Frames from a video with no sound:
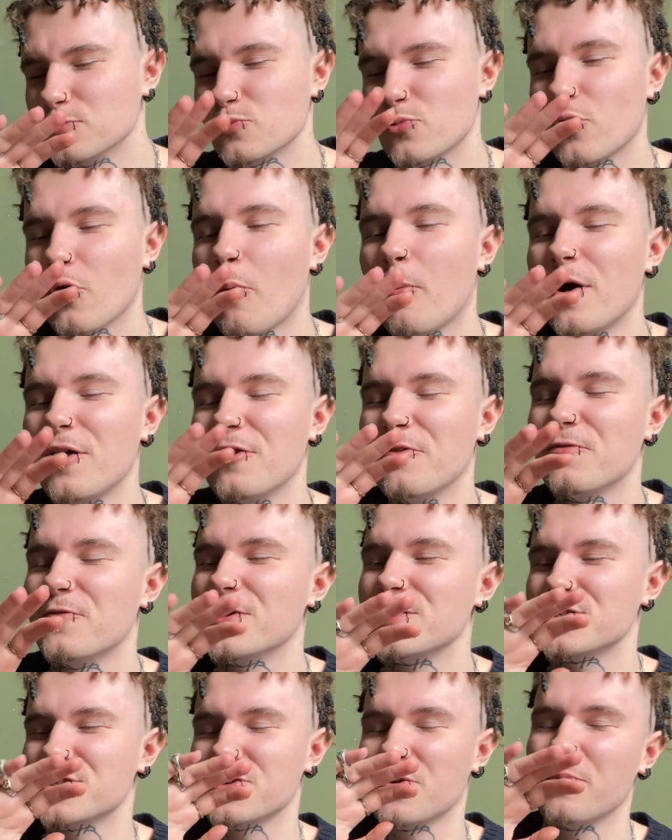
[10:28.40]
Don't mind the
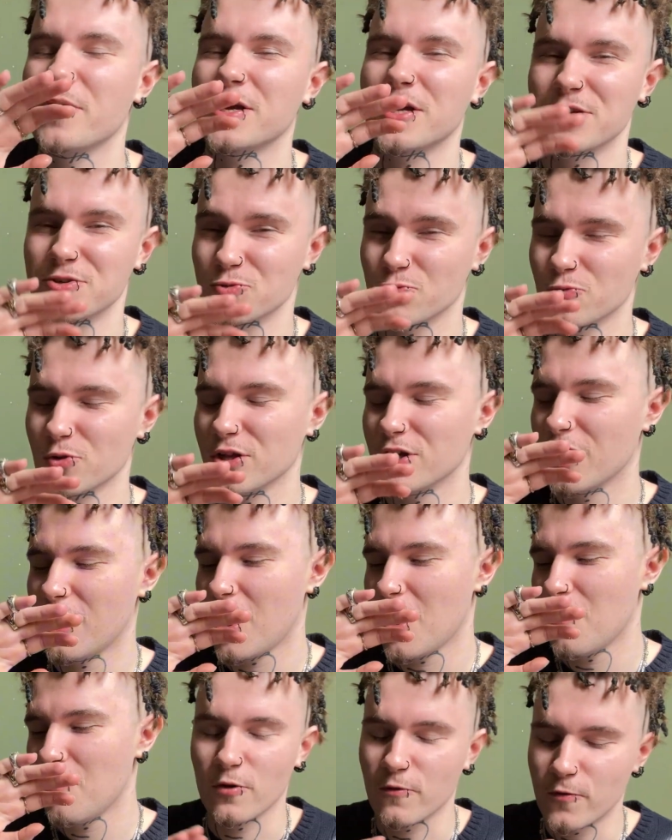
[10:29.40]
faces I'm making, it's really
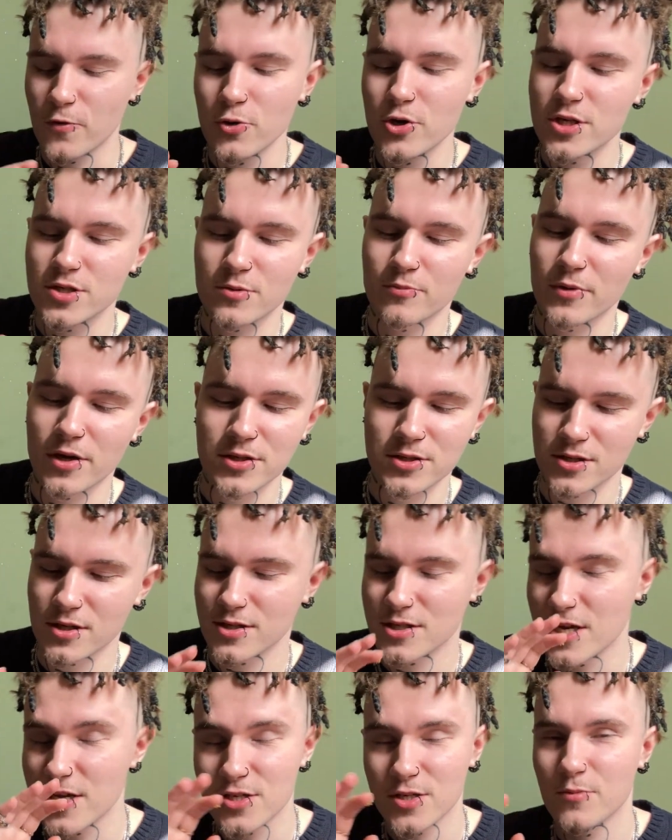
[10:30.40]
hot. The food is amazing,
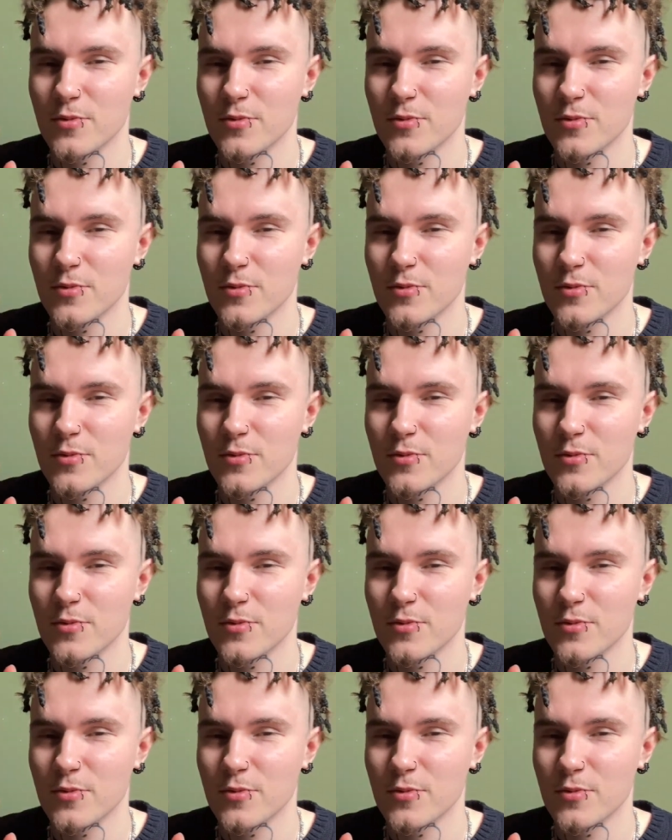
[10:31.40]
it tastes